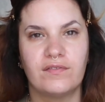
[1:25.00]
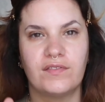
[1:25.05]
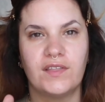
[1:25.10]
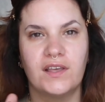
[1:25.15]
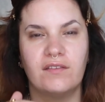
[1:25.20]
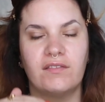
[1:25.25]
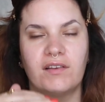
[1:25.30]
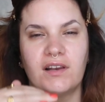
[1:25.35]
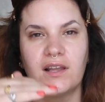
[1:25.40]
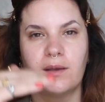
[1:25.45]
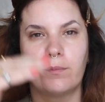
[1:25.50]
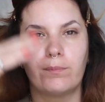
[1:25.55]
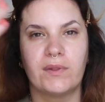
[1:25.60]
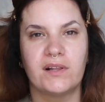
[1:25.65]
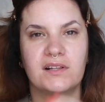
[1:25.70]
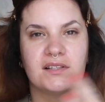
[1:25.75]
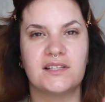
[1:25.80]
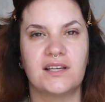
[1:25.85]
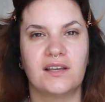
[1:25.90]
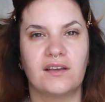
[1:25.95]
Think of it like
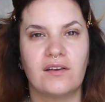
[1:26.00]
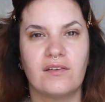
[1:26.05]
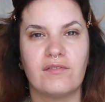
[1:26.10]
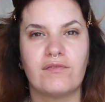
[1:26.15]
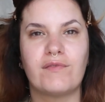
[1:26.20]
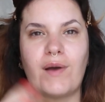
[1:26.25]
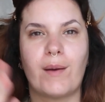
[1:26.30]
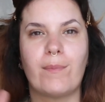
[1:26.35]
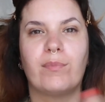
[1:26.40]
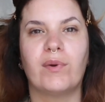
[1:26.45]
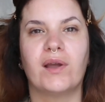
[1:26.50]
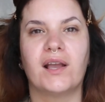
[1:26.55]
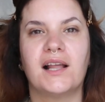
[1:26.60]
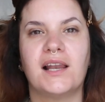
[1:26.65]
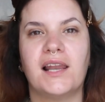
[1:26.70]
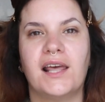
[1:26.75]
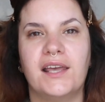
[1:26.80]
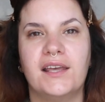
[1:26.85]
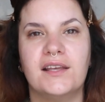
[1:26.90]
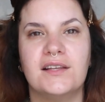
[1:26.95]
building fabric
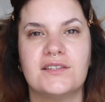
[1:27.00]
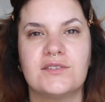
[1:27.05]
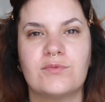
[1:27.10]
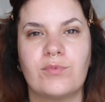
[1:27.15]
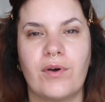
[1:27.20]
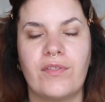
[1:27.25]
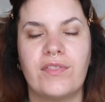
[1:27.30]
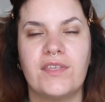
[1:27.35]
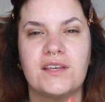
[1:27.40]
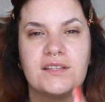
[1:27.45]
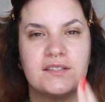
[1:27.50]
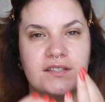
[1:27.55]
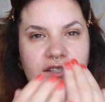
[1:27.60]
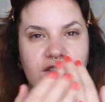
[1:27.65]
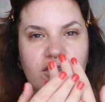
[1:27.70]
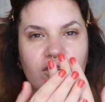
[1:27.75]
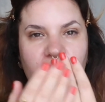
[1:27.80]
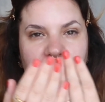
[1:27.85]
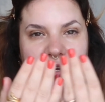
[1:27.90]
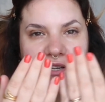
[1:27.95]
layers. Well, this
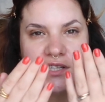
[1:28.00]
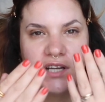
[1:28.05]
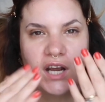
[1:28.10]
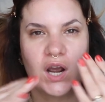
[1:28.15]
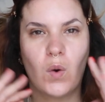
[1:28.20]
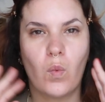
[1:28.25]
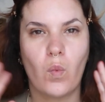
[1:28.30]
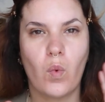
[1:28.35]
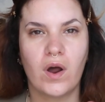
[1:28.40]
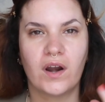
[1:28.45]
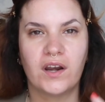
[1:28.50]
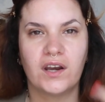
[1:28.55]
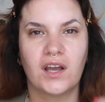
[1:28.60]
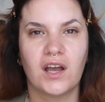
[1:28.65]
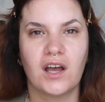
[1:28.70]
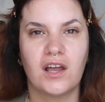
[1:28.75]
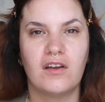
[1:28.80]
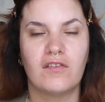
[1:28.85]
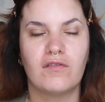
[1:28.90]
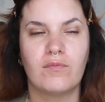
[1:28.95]
is creating one
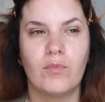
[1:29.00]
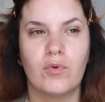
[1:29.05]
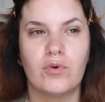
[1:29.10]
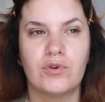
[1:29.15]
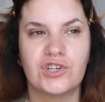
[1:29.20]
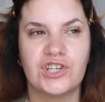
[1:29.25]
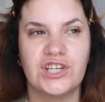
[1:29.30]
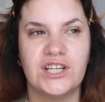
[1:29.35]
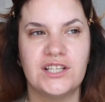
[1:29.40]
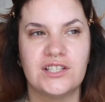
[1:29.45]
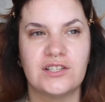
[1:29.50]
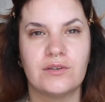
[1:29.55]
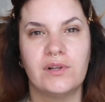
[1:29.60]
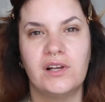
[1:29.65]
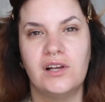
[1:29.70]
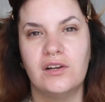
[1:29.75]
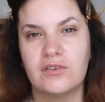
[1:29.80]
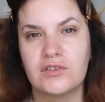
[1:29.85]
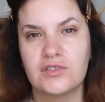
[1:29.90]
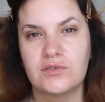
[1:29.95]
kind of more sheet so it
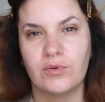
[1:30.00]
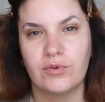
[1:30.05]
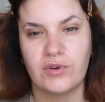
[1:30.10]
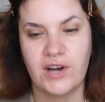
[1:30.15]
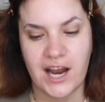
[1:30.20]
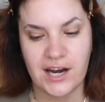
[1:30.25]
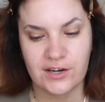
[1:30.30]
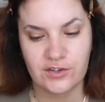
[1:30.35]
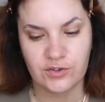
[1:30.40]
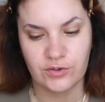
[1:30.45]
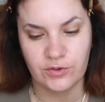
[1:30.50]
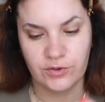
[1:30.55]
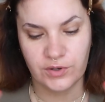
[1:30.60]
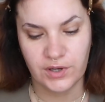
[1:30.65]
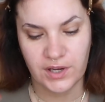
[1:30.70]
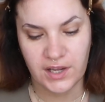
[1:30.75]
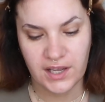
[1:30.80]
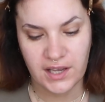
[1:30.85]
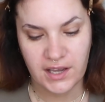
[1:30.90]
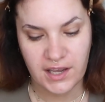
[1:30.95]
looks more natural,
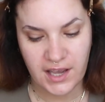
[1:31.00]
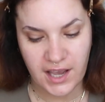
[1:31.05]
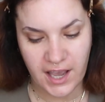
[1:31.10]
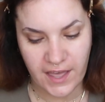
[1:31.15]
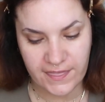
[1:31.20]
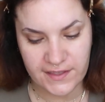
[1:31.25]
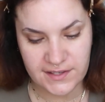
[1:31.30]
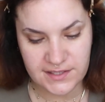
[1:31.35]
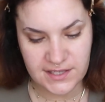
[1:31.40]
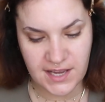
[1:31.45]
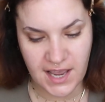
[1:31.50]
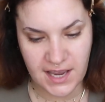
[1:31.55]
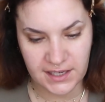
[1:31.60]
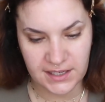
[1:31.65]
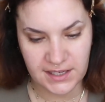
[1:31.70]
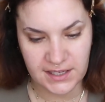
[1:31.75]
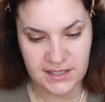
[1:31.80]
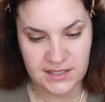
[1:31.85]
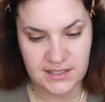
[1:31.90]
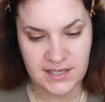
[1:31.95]
and there's
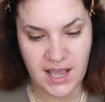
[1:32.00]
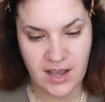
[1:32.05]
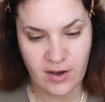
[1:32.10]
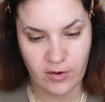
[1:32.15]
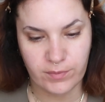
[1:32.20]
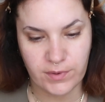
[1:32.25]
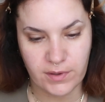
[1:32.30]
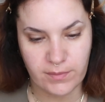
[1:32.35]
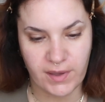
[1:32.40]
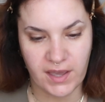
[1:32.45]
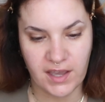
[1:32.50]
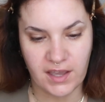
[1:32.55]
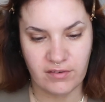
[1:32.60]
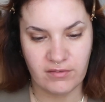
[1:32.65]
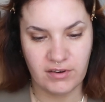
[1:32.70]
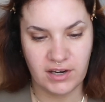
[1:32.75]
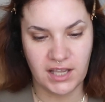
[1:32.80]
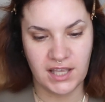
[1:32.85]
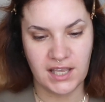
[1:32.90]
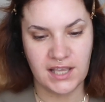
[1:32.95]
techniques to help you make it
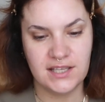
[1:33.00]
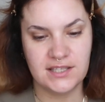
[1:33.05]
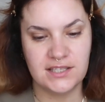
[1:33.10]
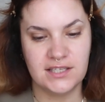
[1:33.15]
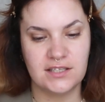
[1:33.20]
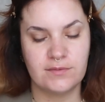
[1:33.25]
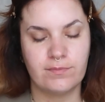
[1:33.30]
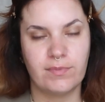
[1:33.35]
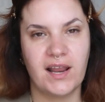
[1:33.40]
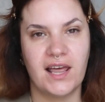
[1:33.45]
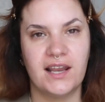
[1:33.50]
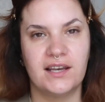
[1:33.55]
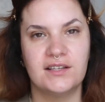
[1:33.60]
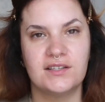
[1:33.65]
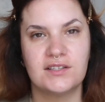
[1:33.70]
really easy to blend.